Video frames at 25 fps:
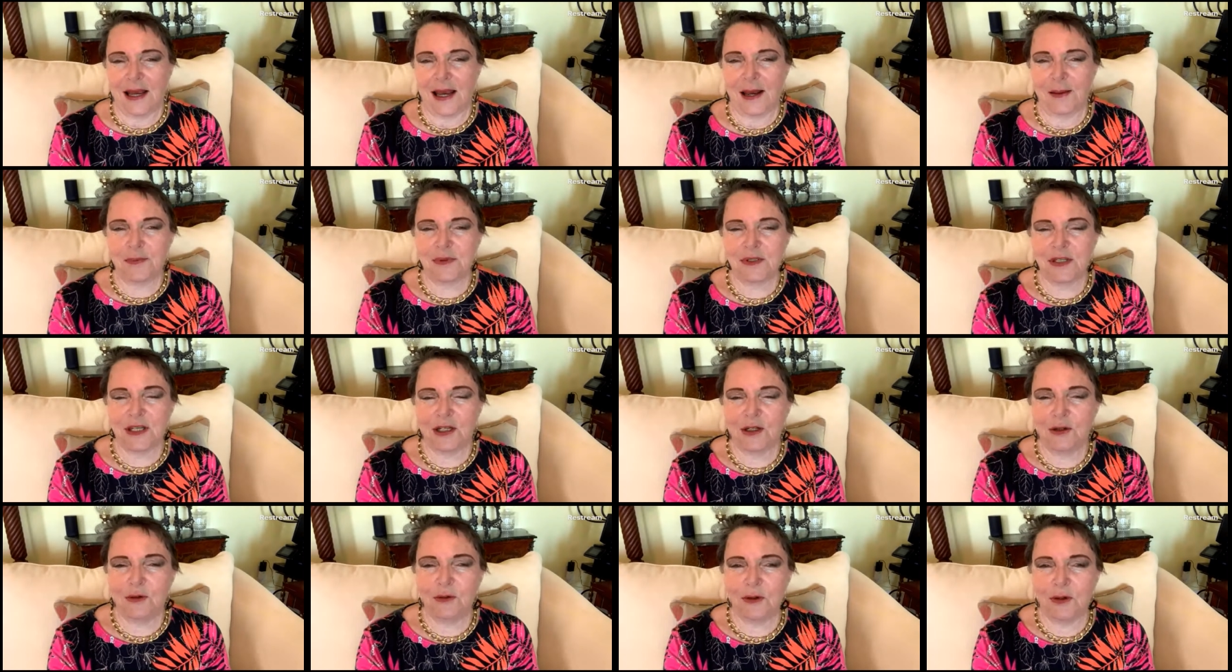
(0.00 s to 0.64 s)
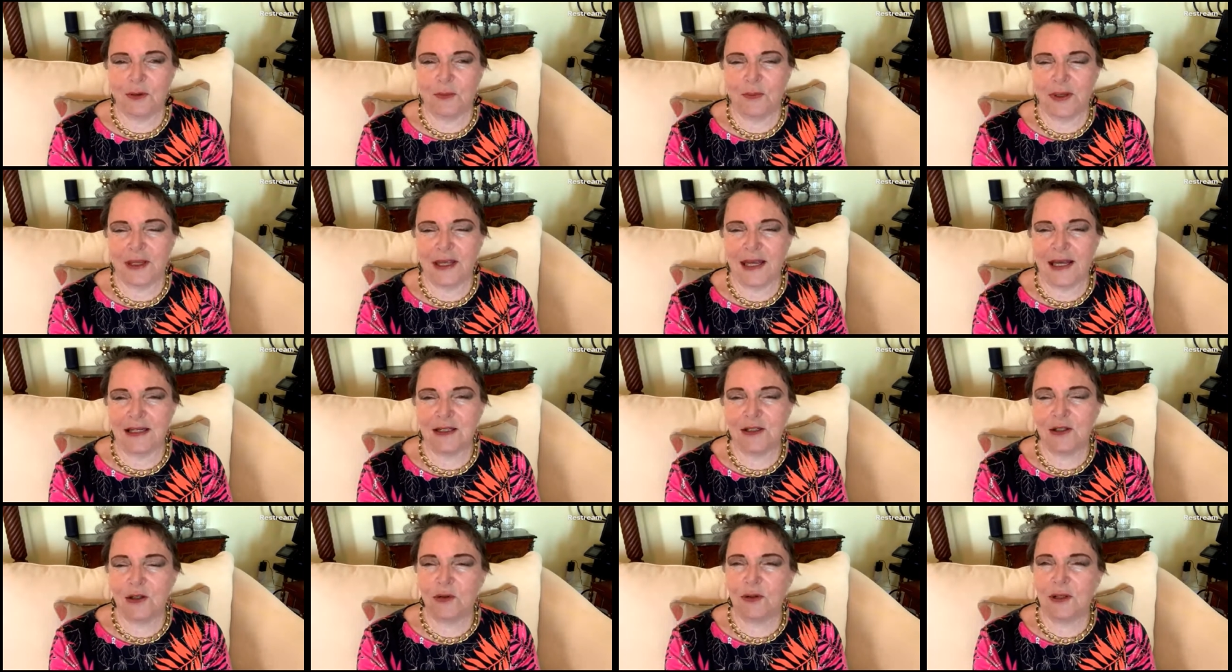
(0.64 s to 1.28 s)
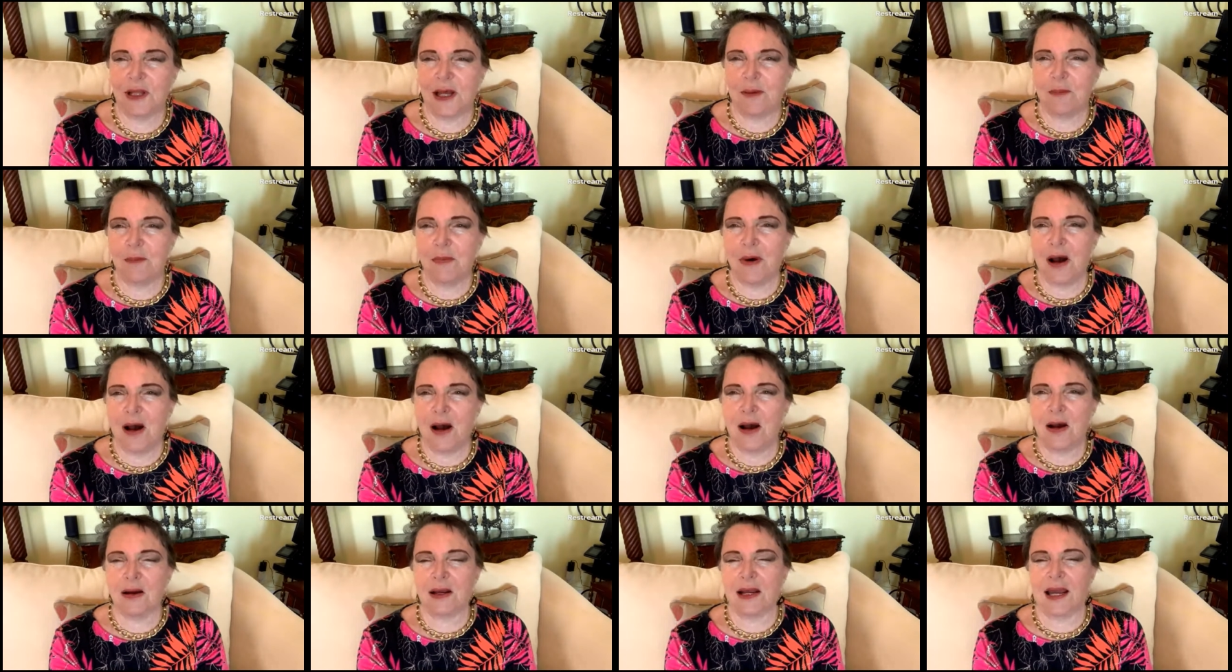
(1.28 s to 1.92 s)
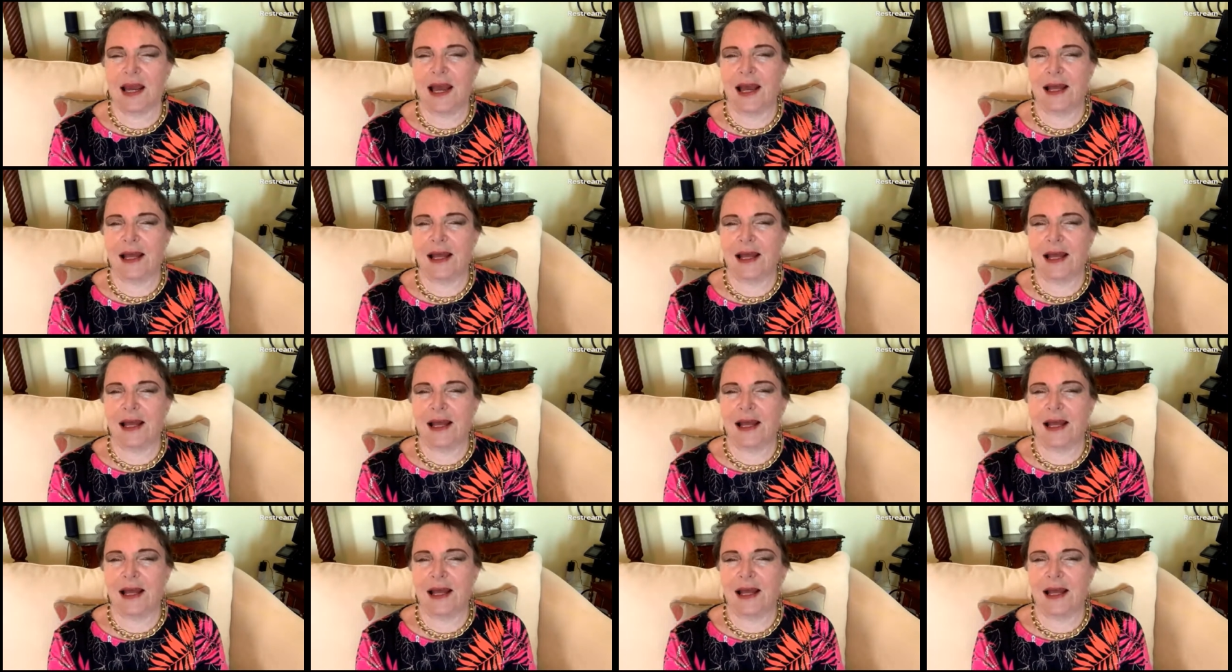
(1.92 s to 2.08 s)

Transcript: Absolutely, we can do that, Mark.